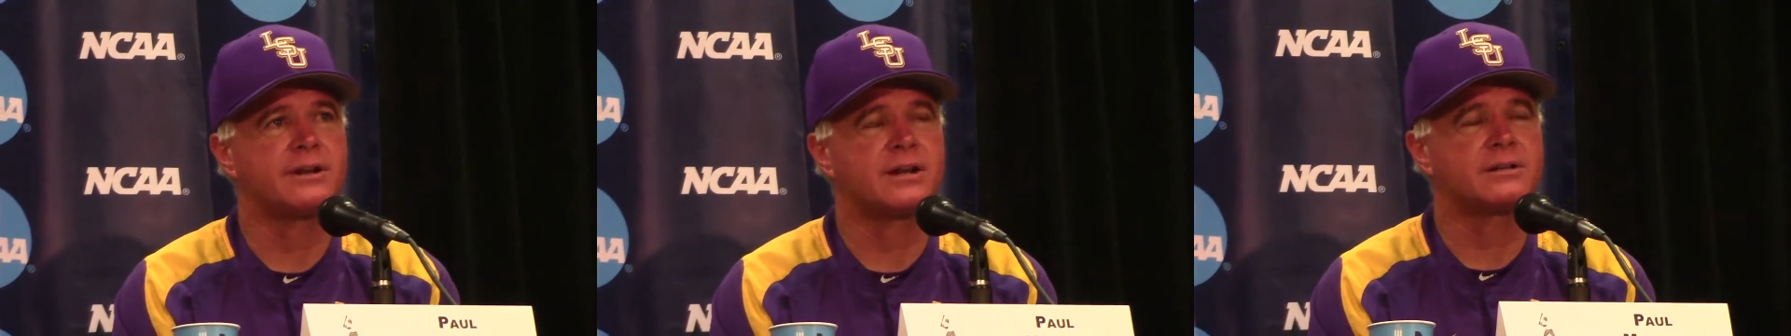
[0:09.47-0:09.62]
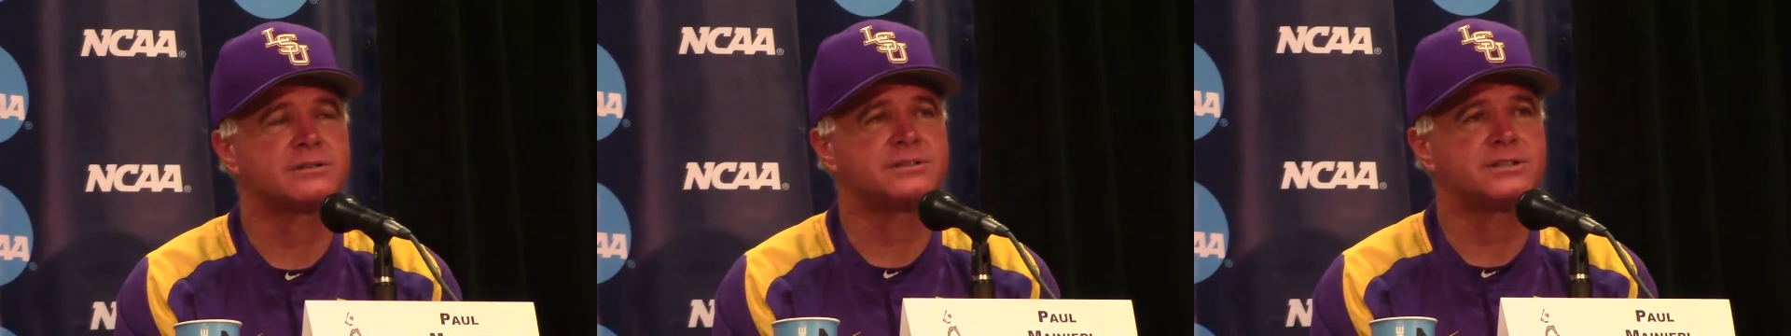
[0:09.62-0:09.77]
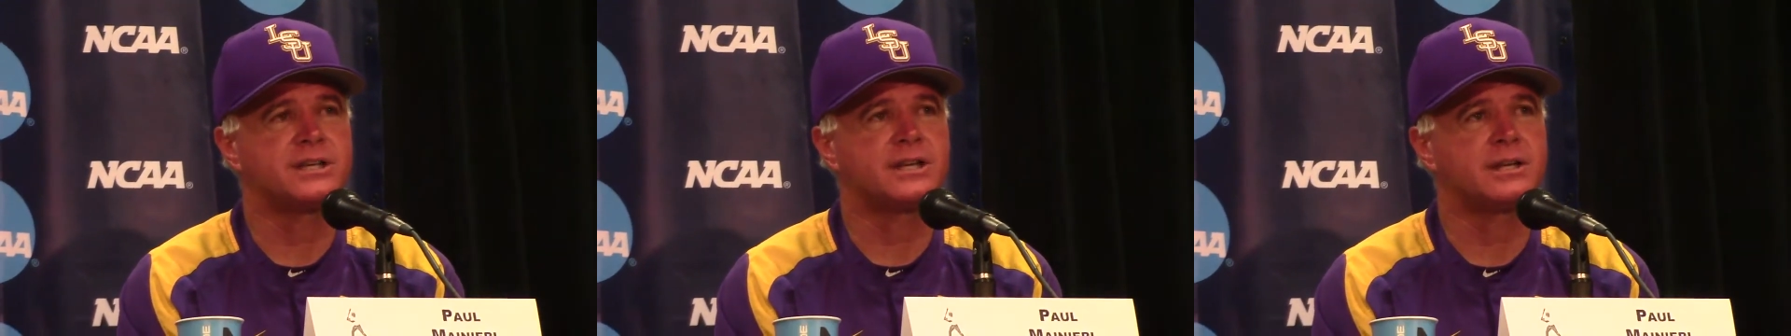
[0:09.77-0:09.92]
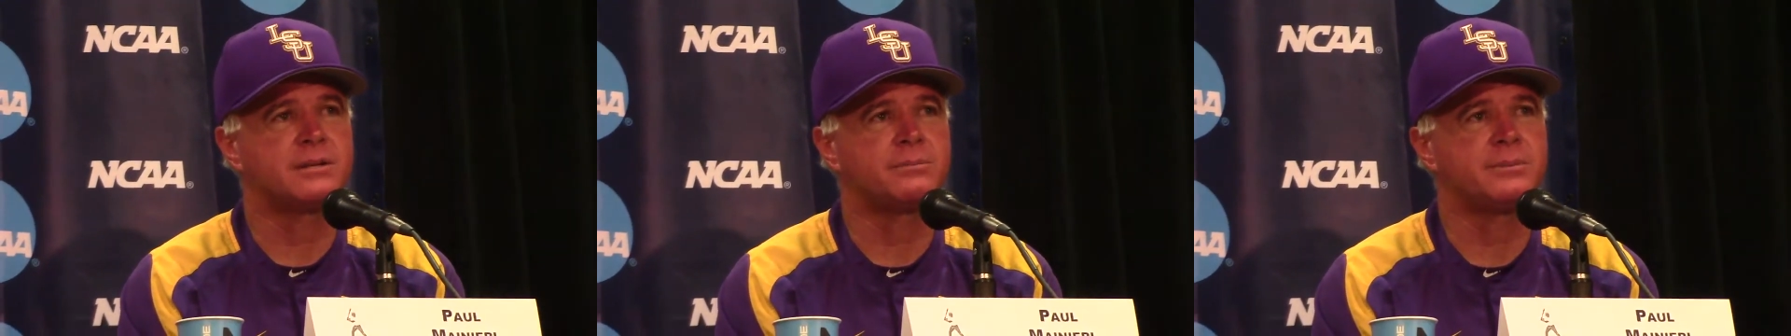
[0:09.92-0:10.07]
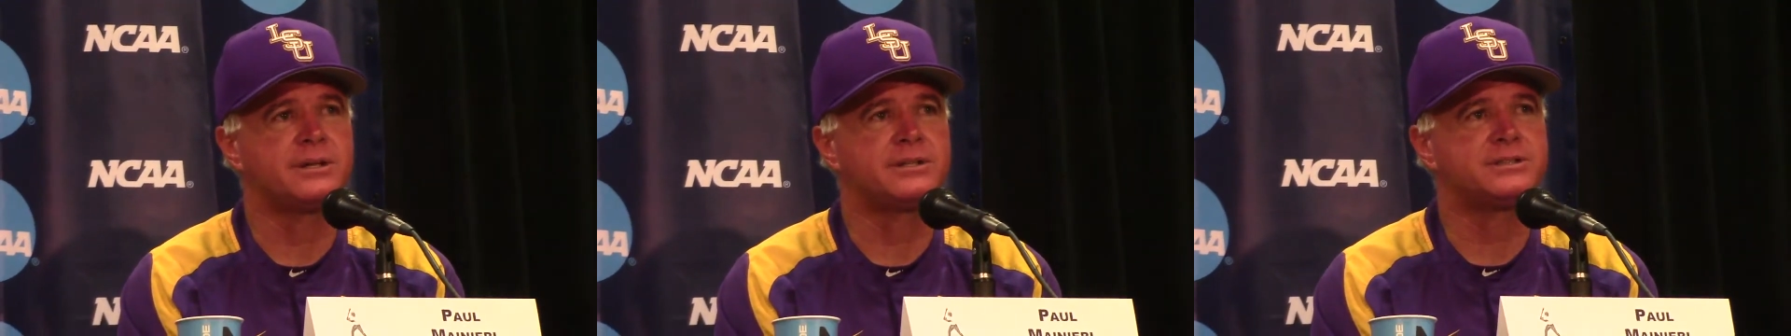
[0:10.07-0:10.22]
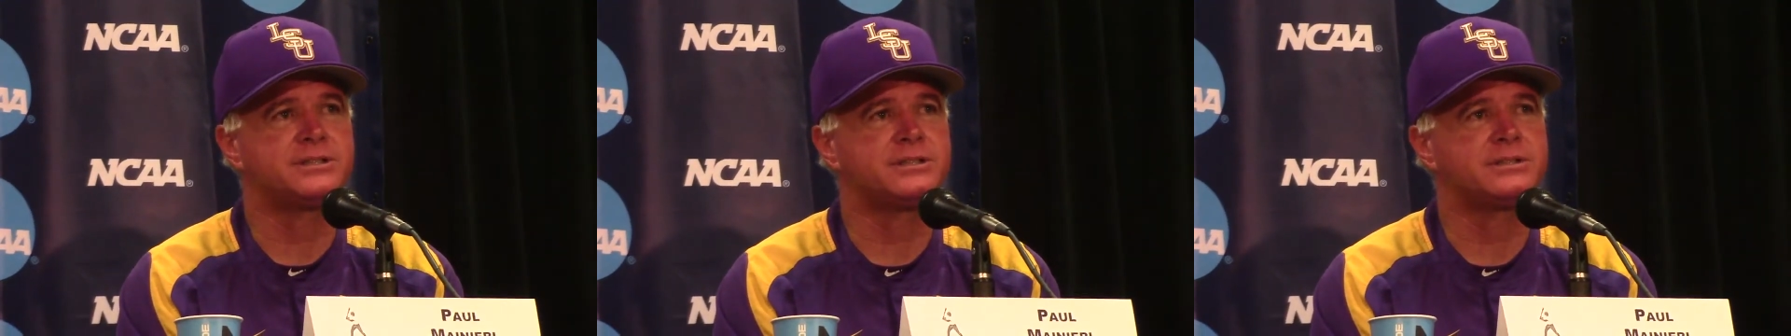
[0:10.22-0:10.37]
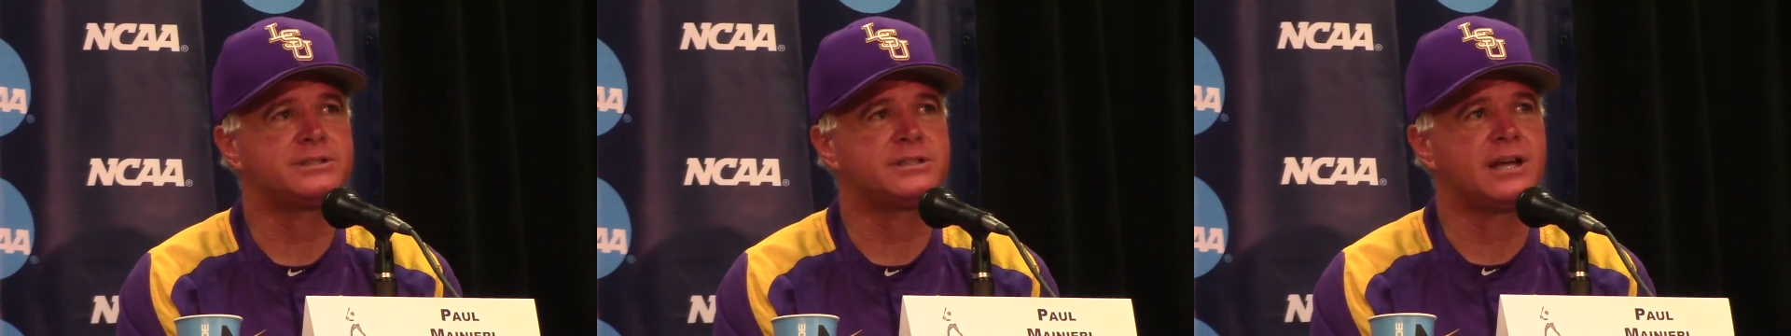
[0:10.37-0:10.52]
an outstanding
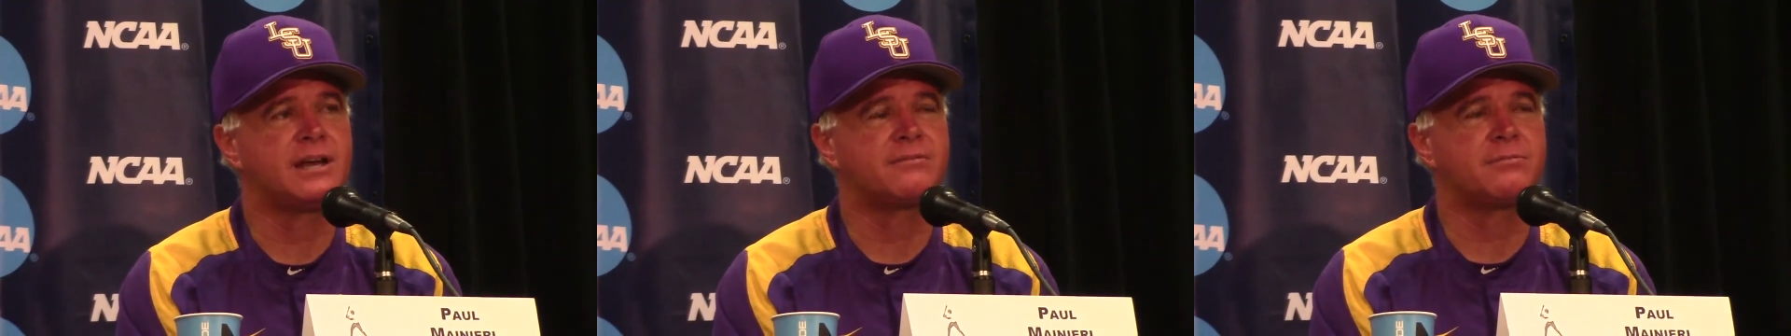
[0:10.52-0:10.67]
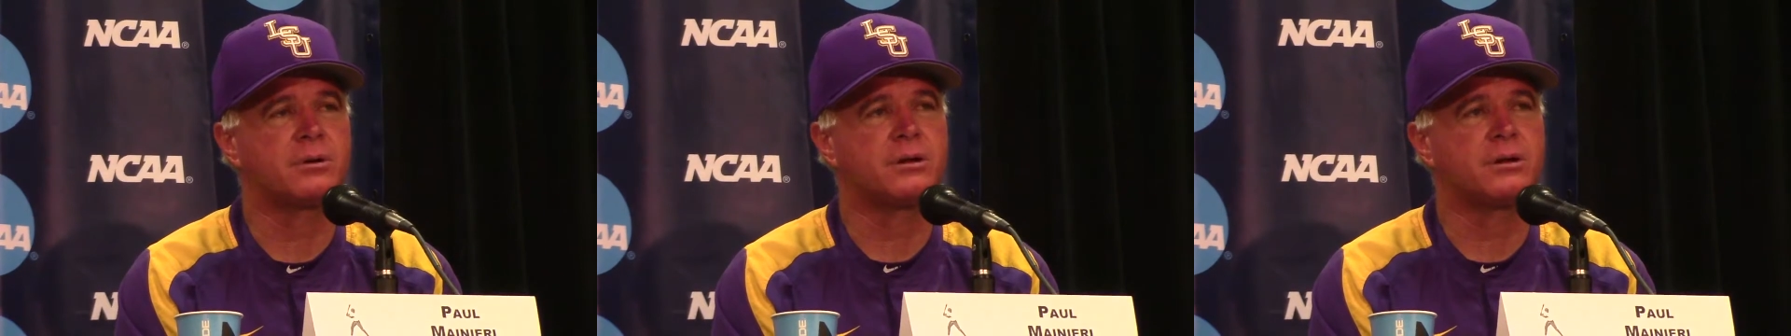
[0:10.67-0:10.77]
pitching staff.